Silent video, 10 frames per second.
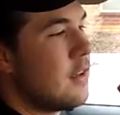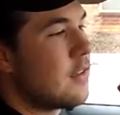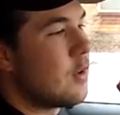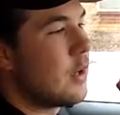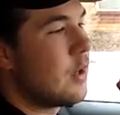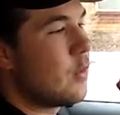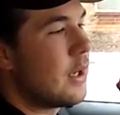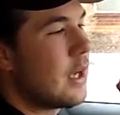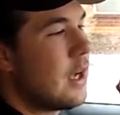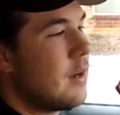So here we
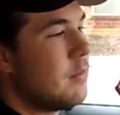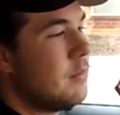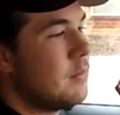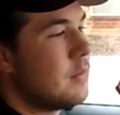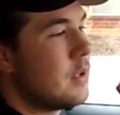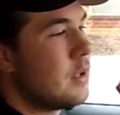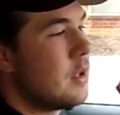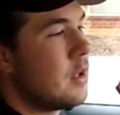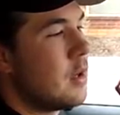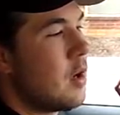come
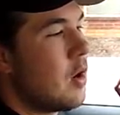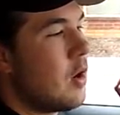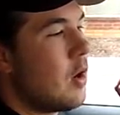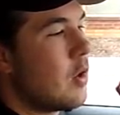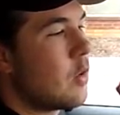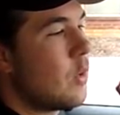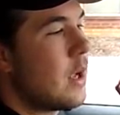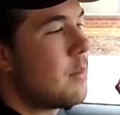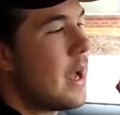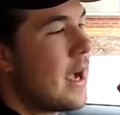all the
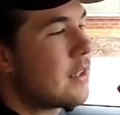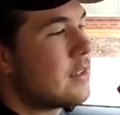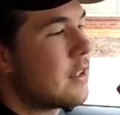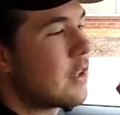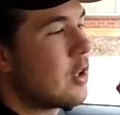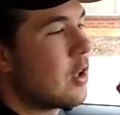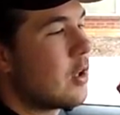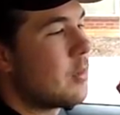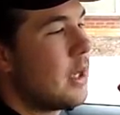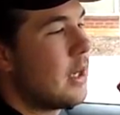way back to the
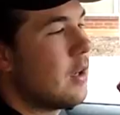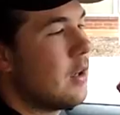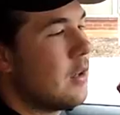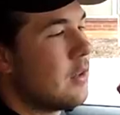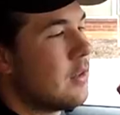curb here.